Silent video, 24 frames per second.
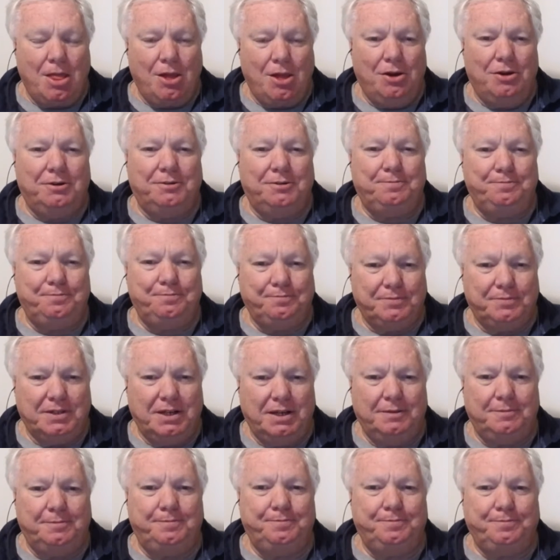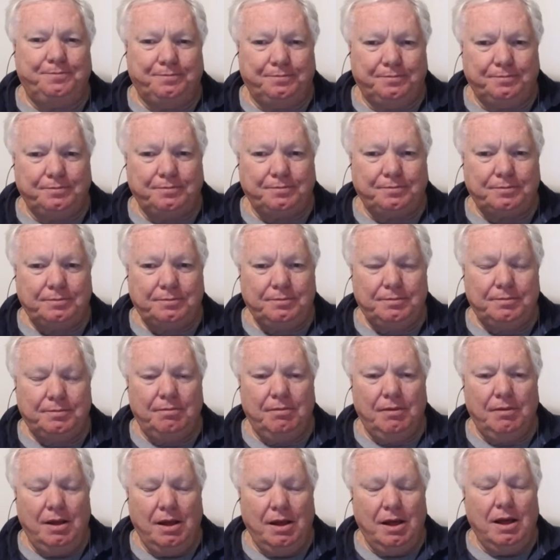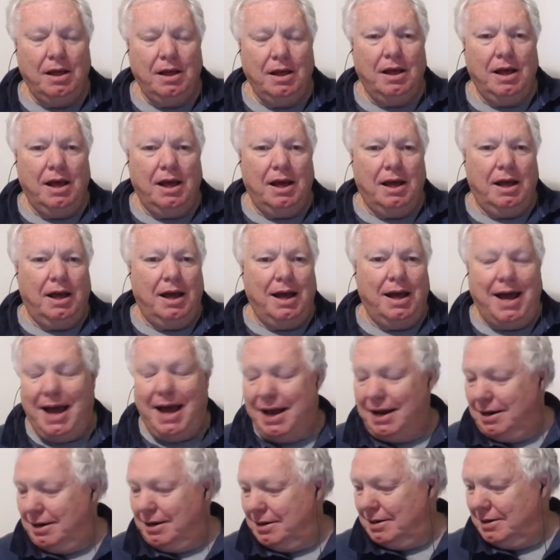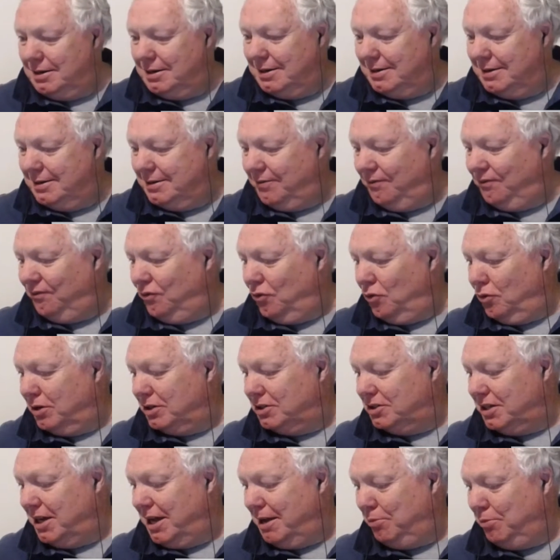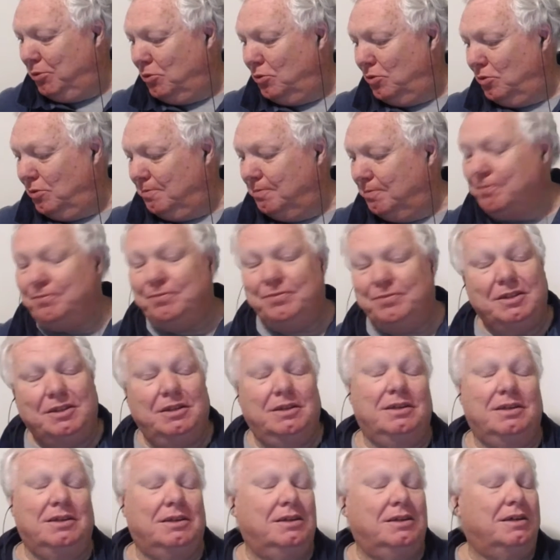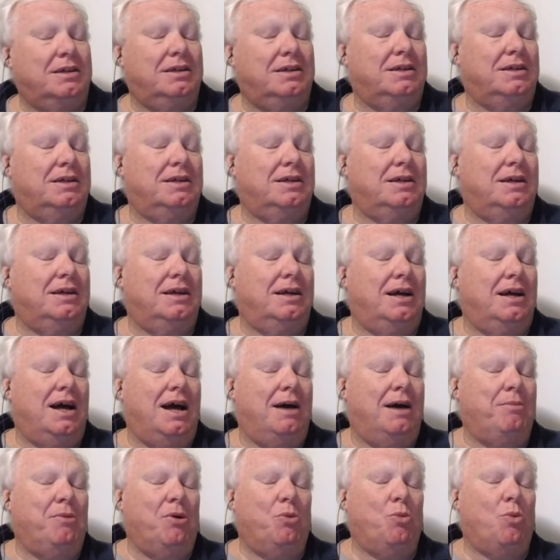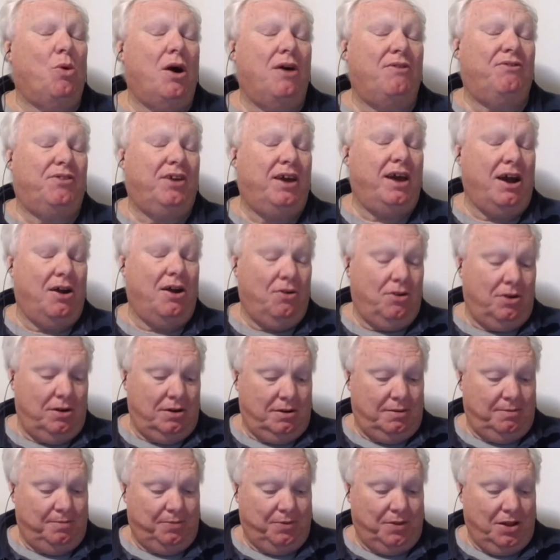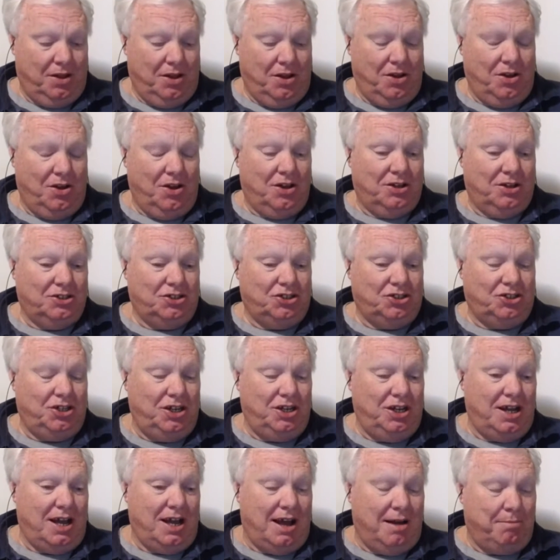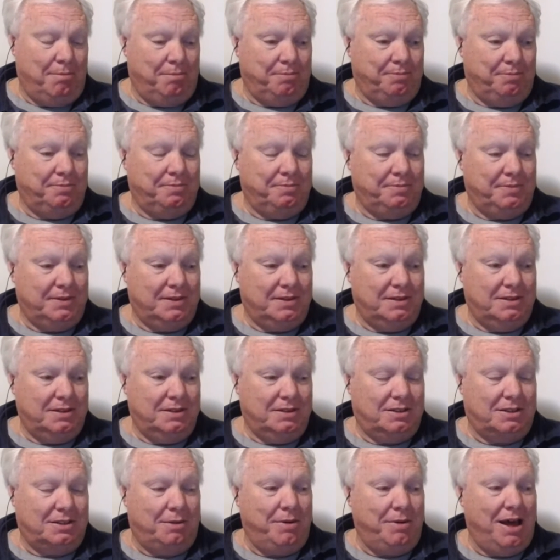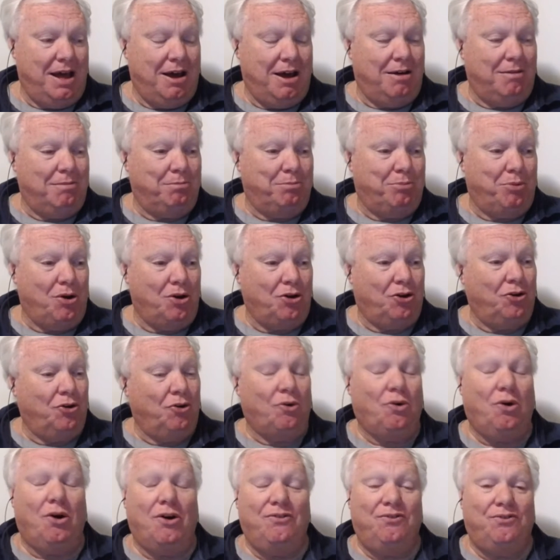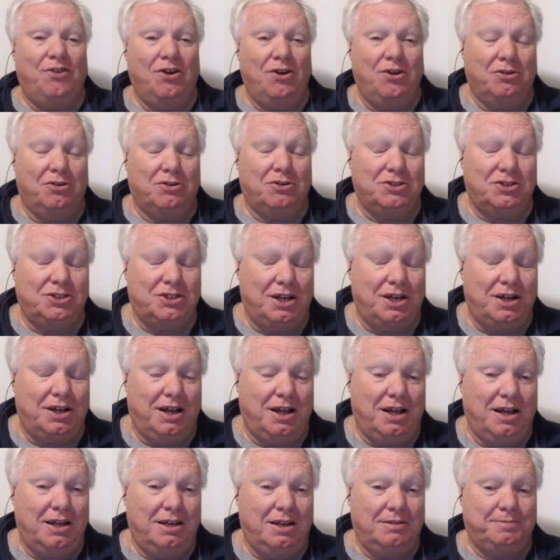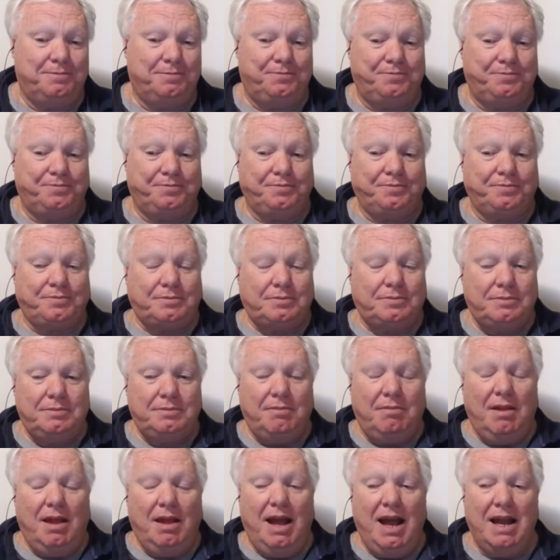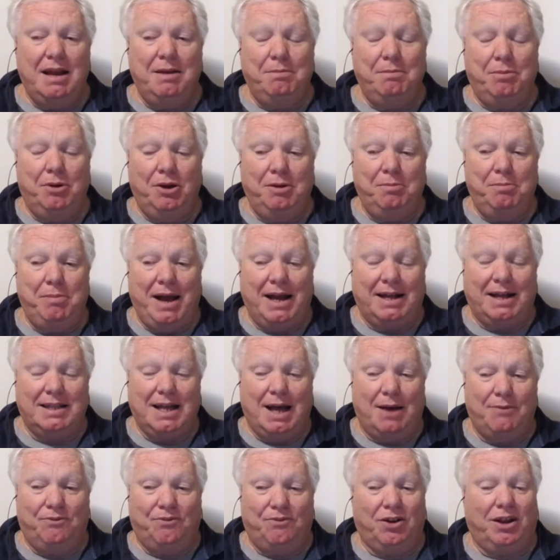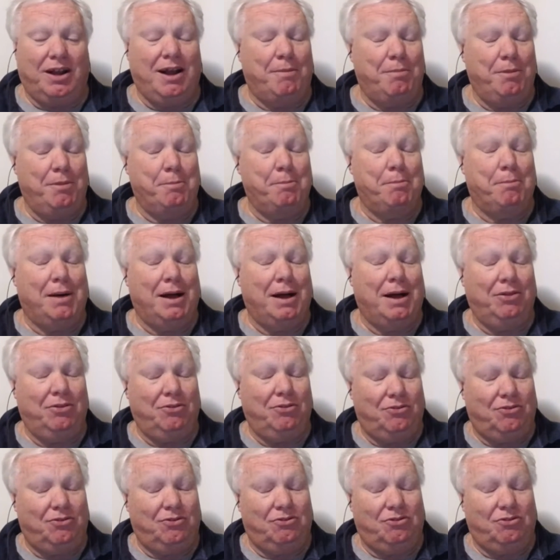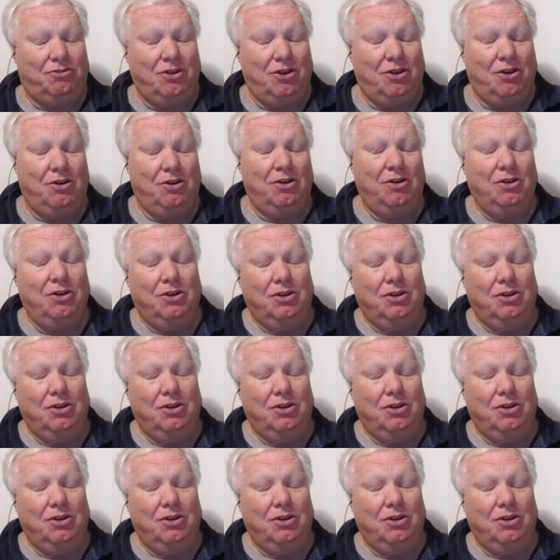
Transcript: That's good advice. Excellent. And for example, my wife Karen, she somehow broke her iPhone on Saturday. Hadn't been backed up for a couple of months. I